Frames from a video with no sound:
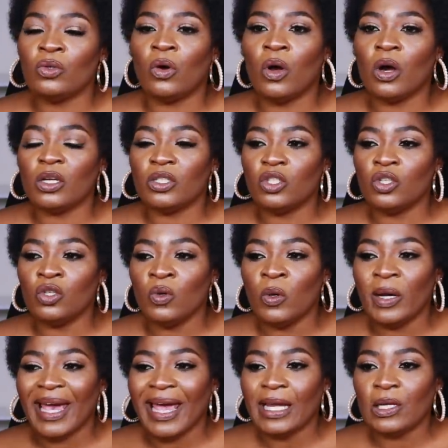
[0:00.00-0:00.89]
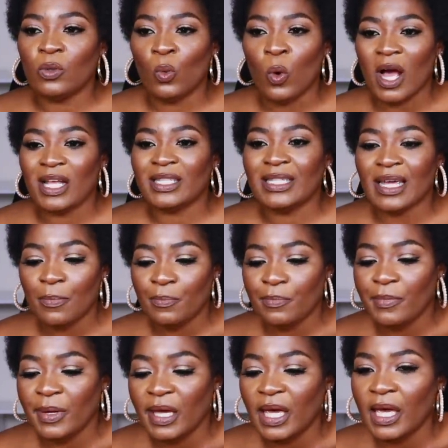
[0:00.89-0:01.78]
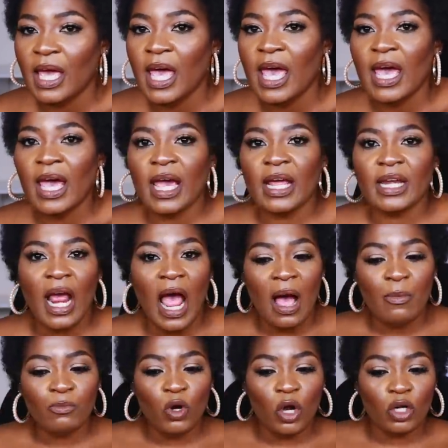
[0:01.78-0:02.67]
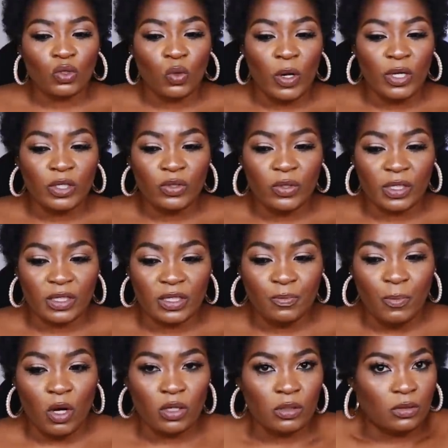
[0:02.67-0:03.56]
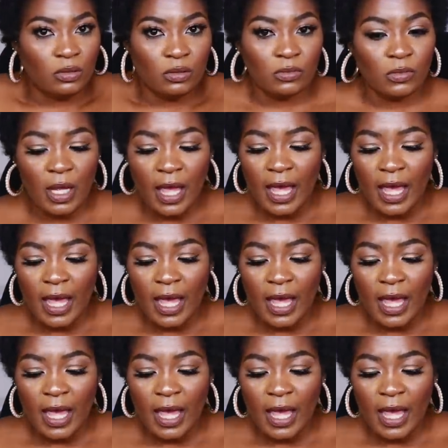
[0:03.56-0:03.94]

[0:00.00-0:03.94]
because you can WhatsApp me and I'm not going to respond.